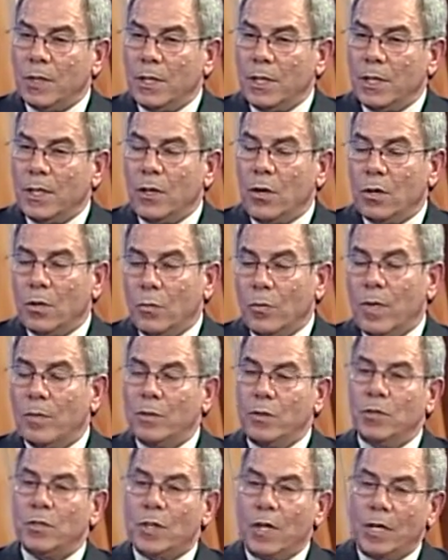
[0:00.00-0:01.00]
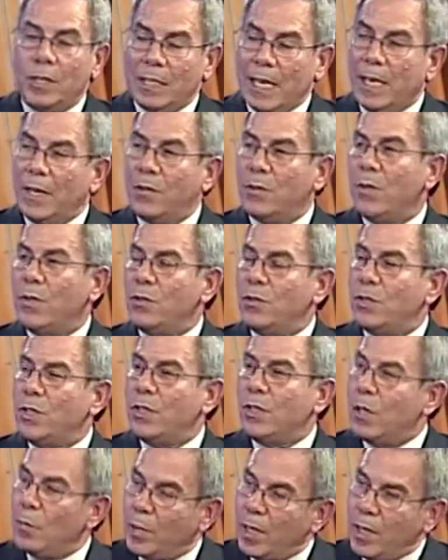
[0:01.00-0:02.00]
uh, although revenues are down this
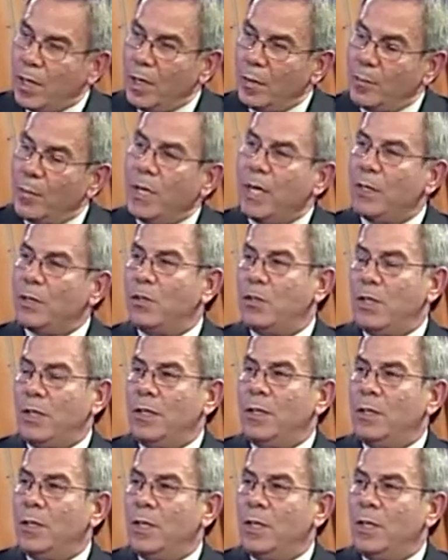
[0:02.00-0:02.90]
year, they'll be up next year.